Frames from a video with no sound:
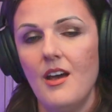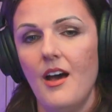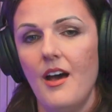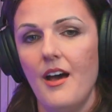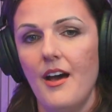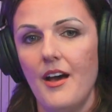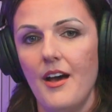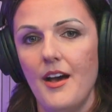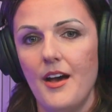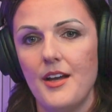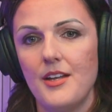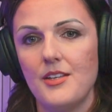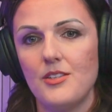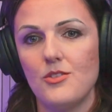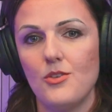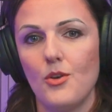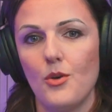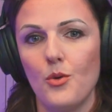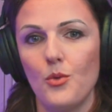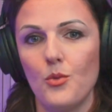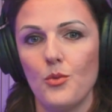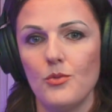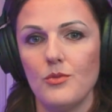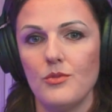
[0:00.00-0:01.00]
Uh, and
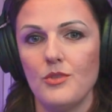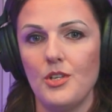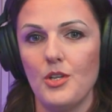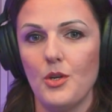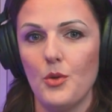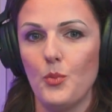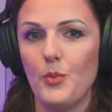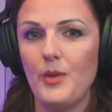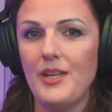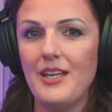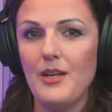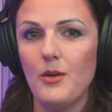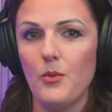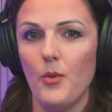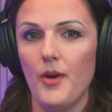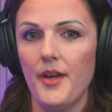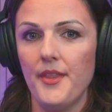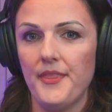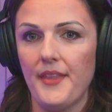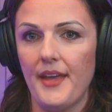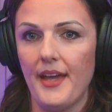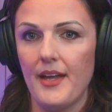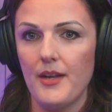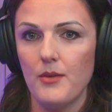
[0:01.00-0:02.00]
so, you know, we didn't
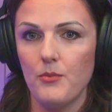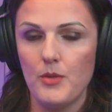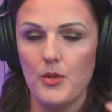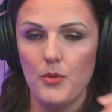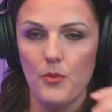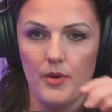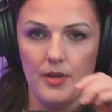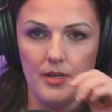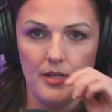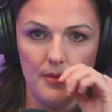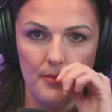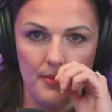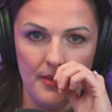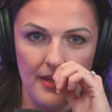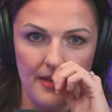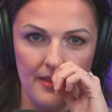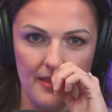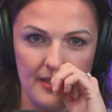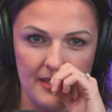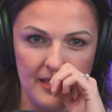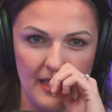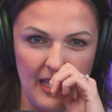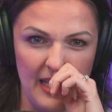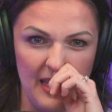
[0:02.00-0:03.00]
want that. We wanted to be on
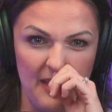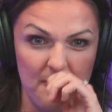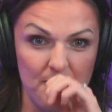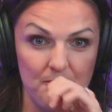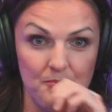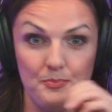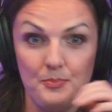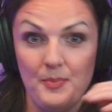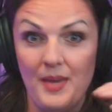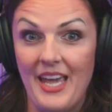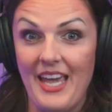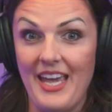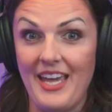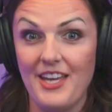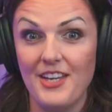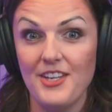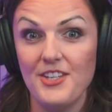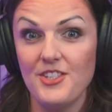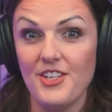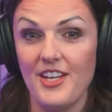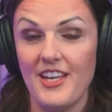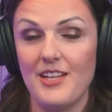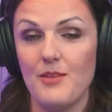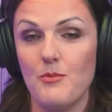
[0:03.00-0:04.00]
the same
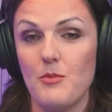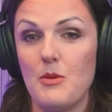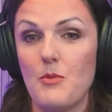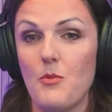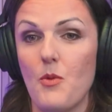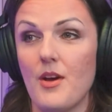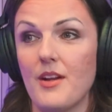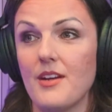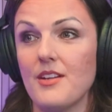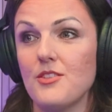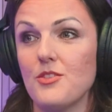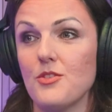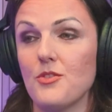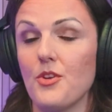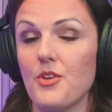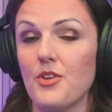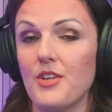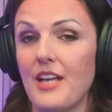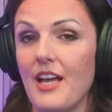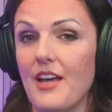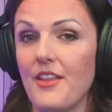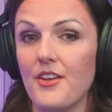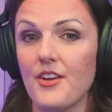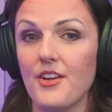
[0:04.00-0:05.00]
page and we wanted to grow
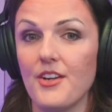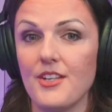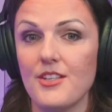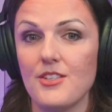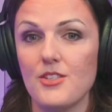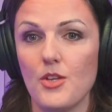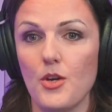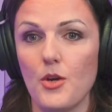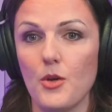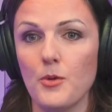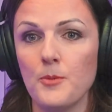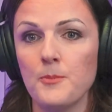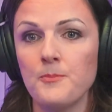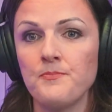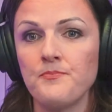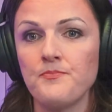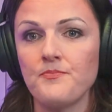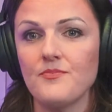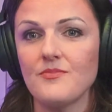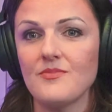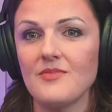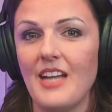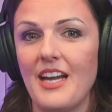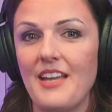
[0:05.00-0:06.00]
together. And so
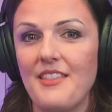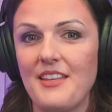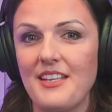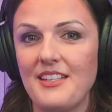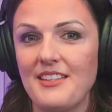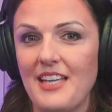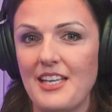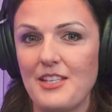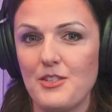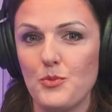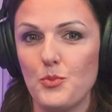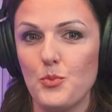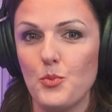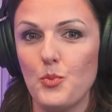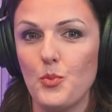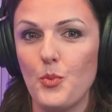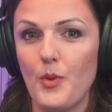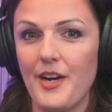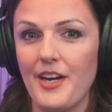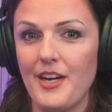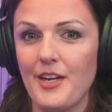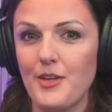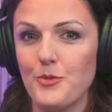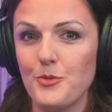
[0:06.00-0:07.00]
I think that's
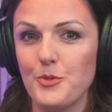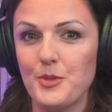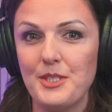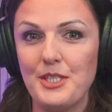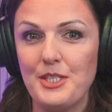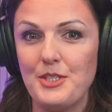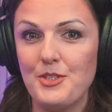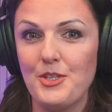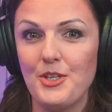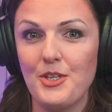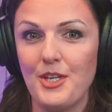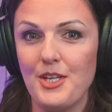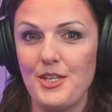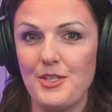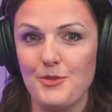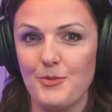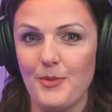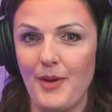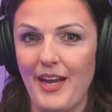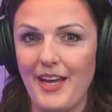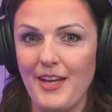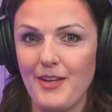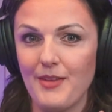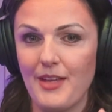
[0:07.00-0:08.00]
where it really took us,
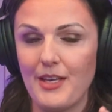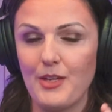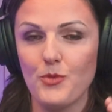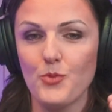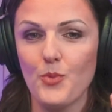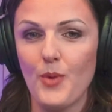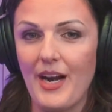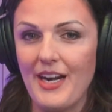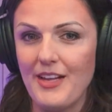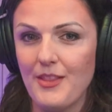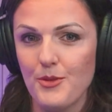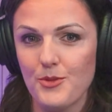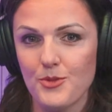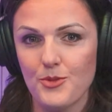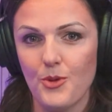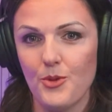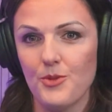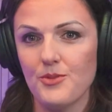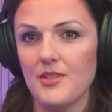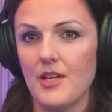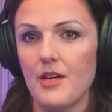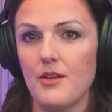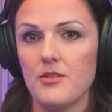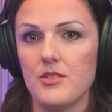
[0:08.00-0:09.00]
right? Like writing those
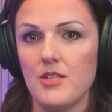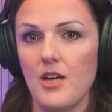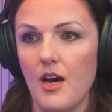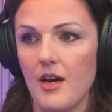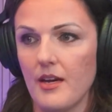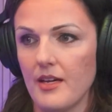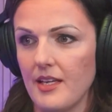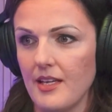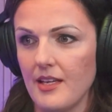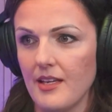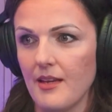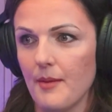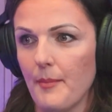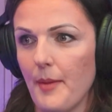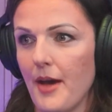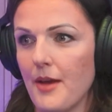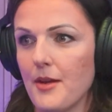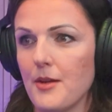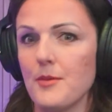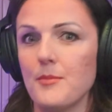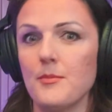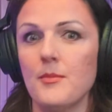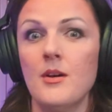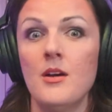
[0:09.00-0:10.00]
goals out, talking about
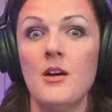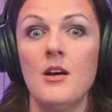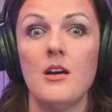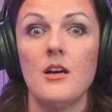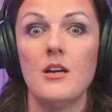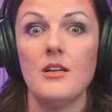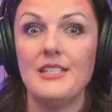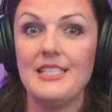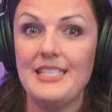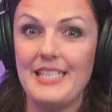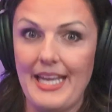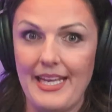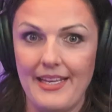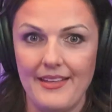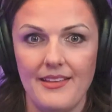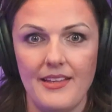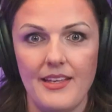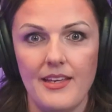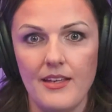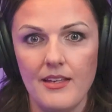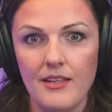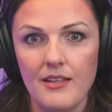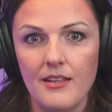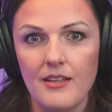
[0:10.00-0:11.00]
them
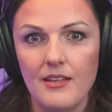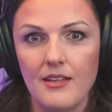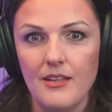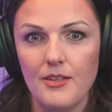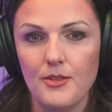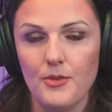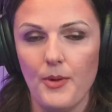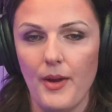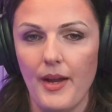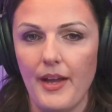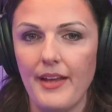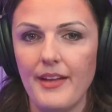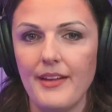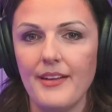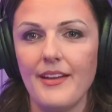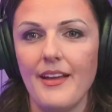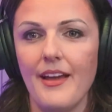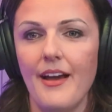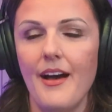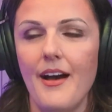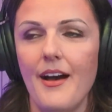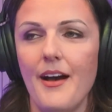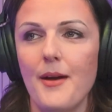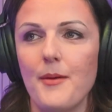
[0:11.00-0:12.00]
daily, right?
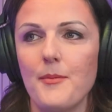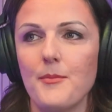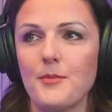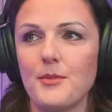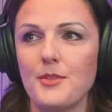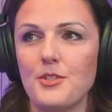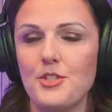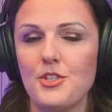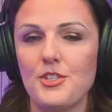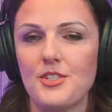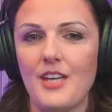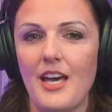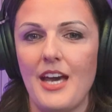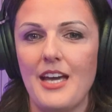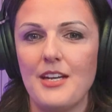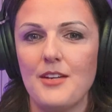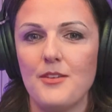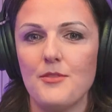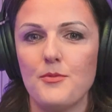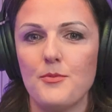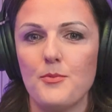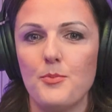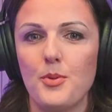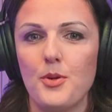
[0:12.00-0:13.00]
Um, just kind
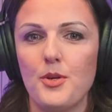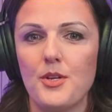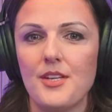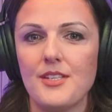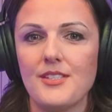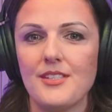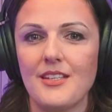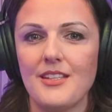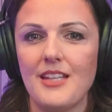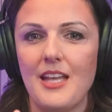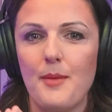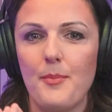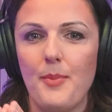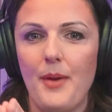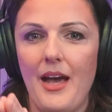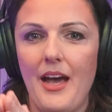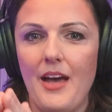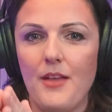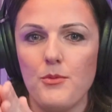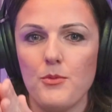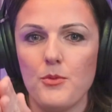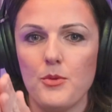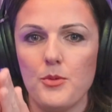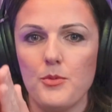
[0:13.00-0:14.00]
of put us on that
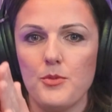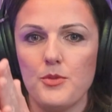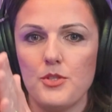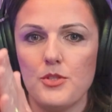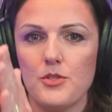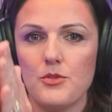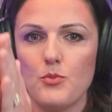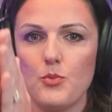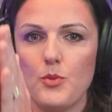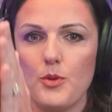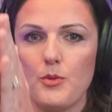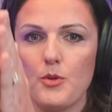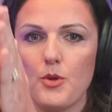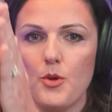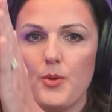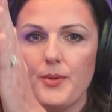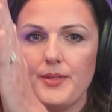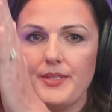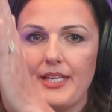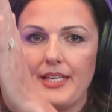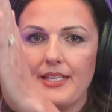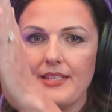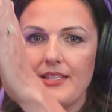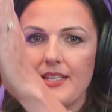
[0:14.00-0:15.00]
path where we were just we were
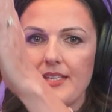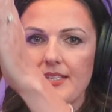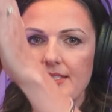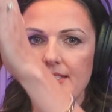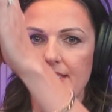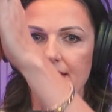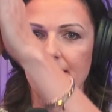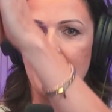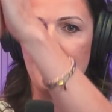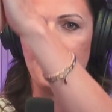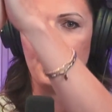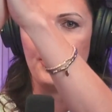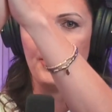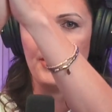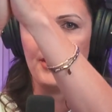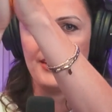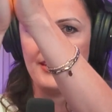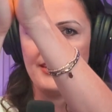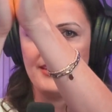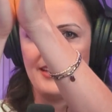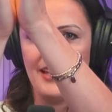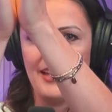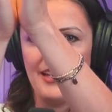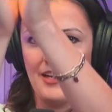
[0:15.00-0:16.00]
going like this together
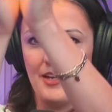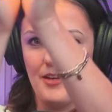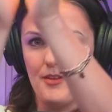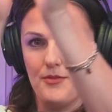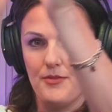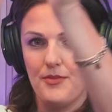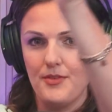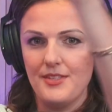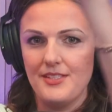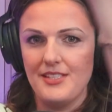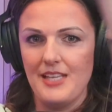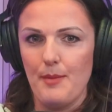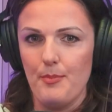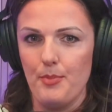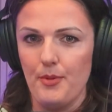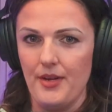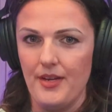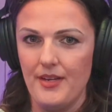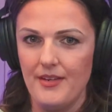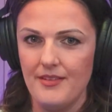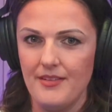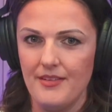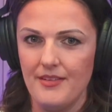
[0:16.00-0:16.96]
instead of separate.